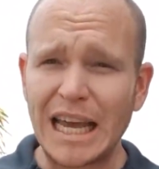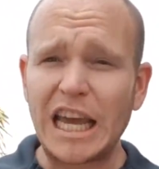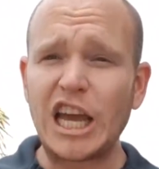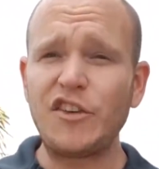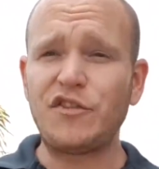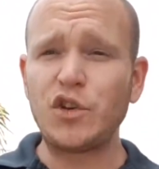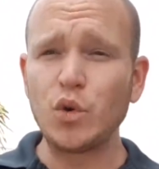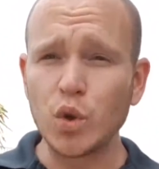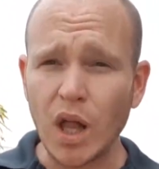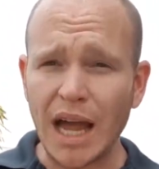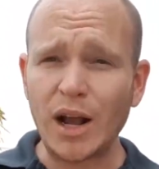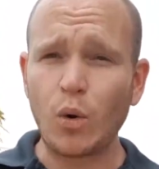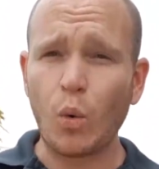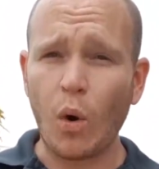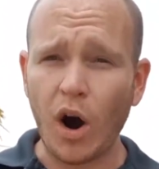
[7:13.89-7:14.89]
if you
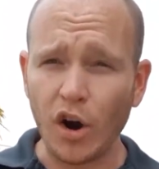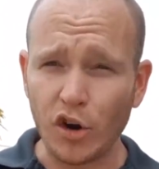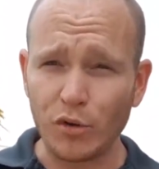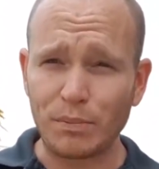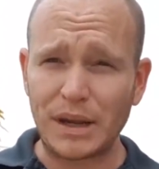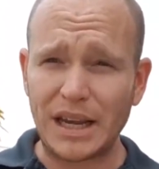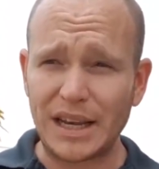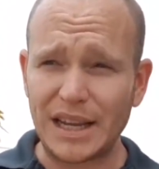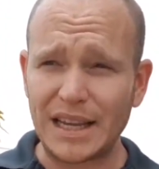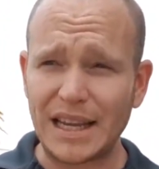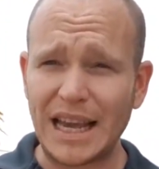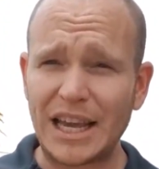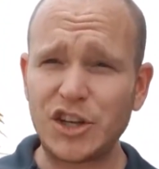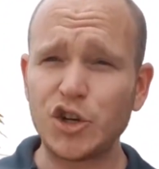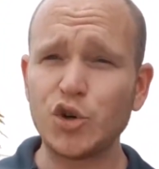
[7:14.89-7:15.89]
like water beading
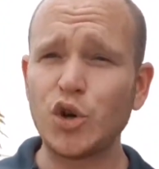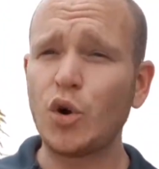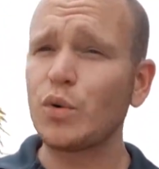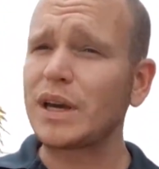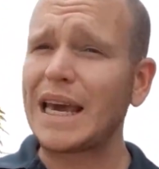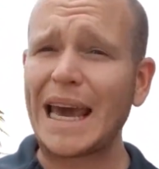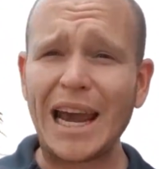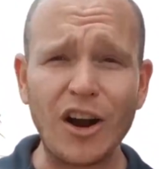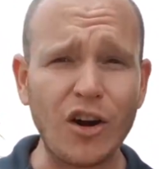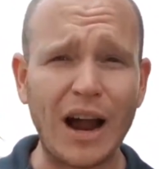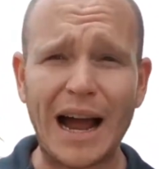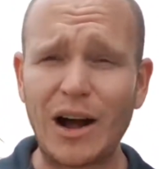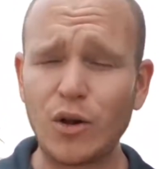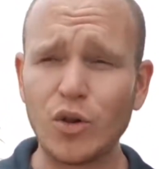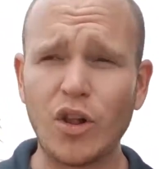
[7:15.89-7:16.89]
and you don't care
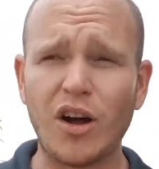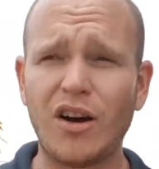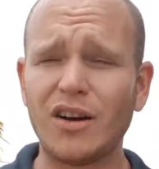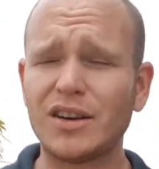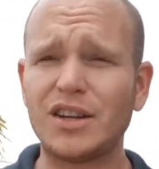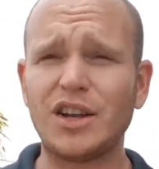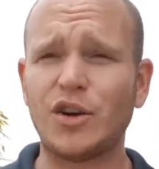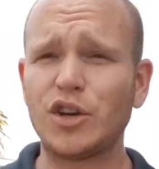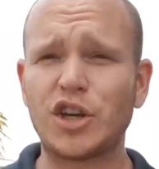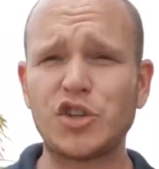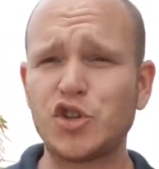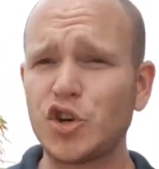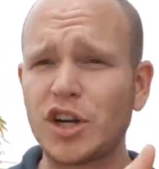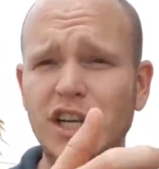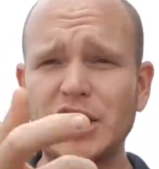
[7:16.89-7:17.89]
how long,
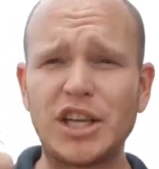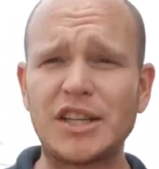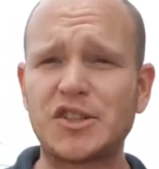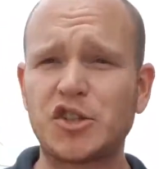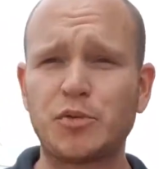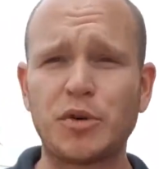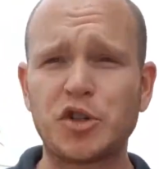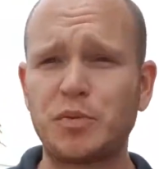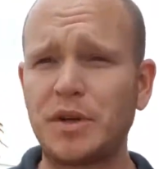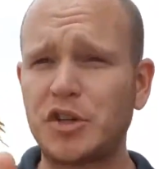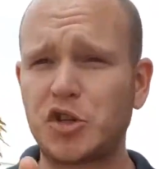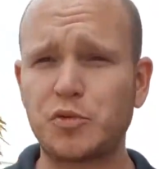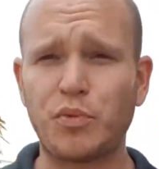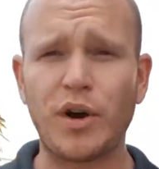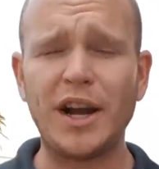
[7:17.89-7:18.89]
because it's supposed to be a
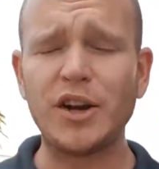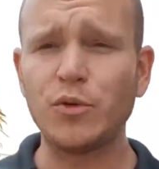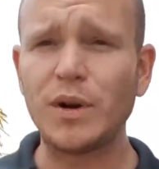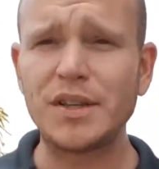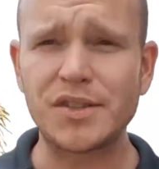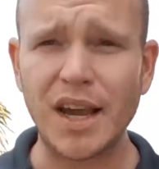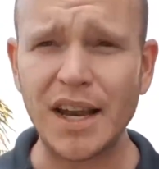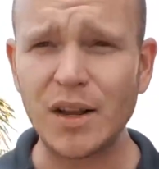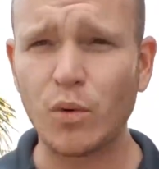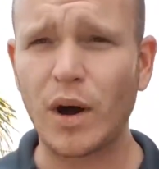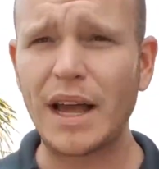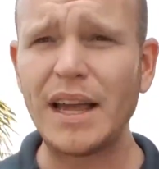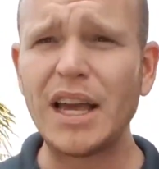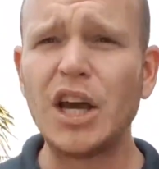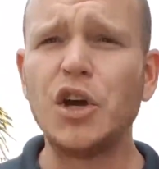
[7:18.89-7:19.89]
spray and rinse anyway.